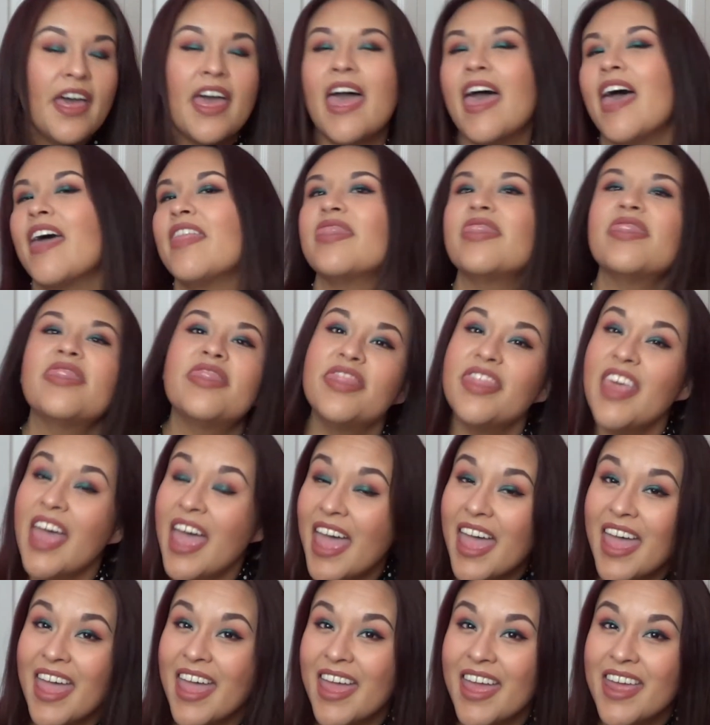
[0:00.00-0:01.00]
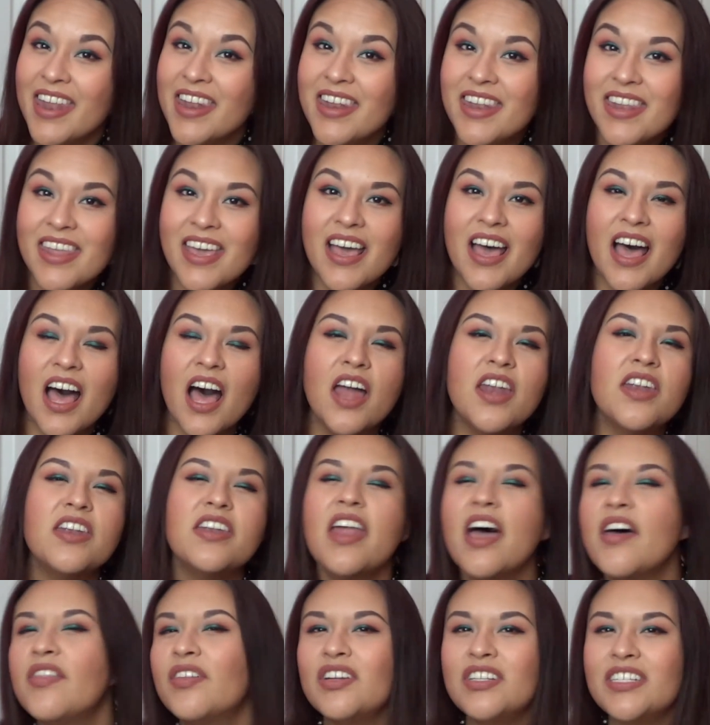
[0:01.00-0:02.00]
And then
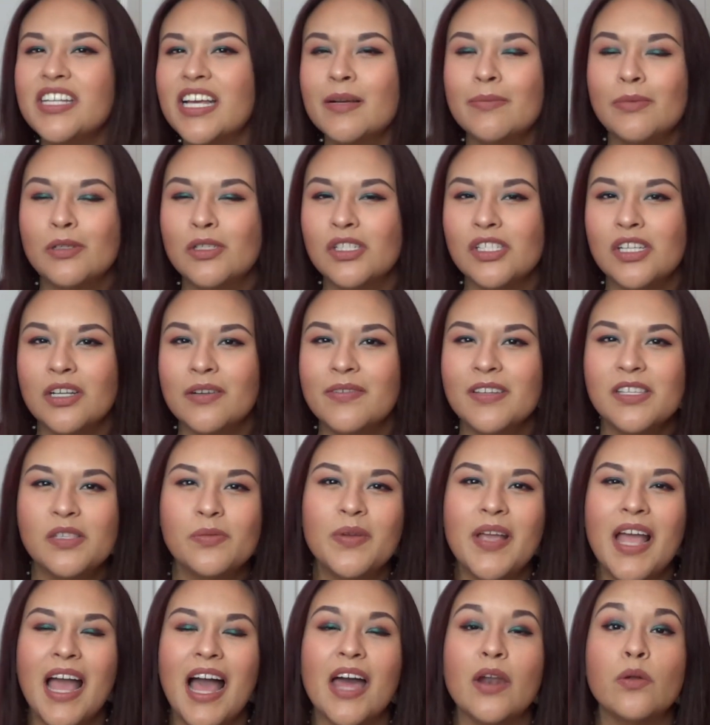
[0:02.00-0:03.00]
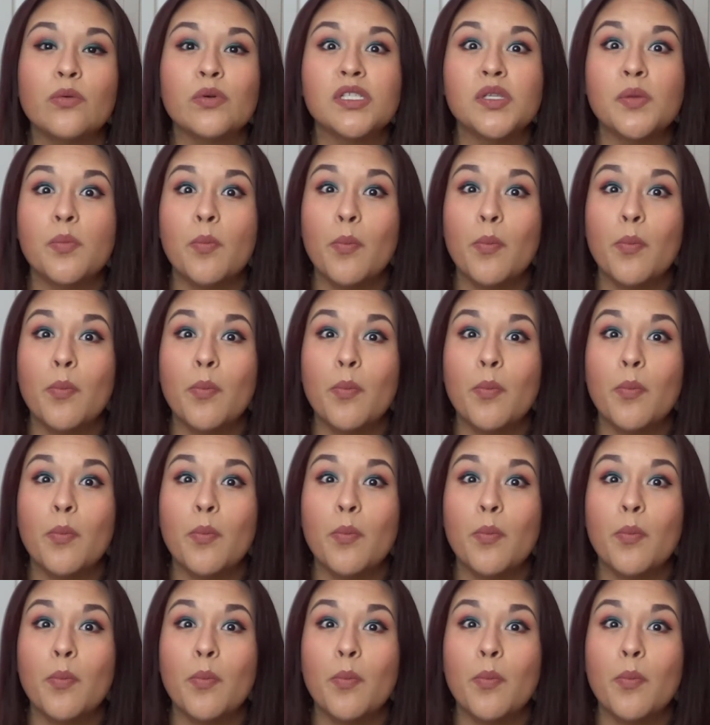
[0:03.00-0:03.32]
another table service we had was